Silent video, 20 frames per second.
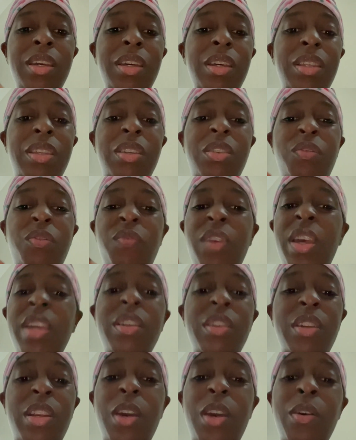These fake
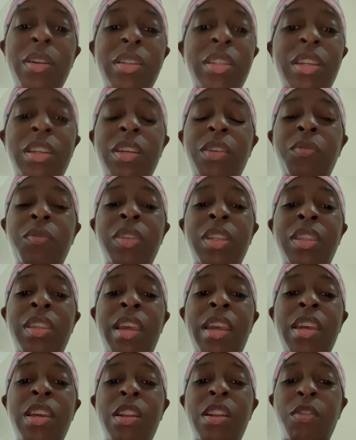narratives that
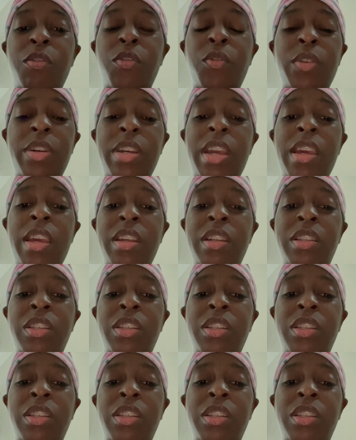they then created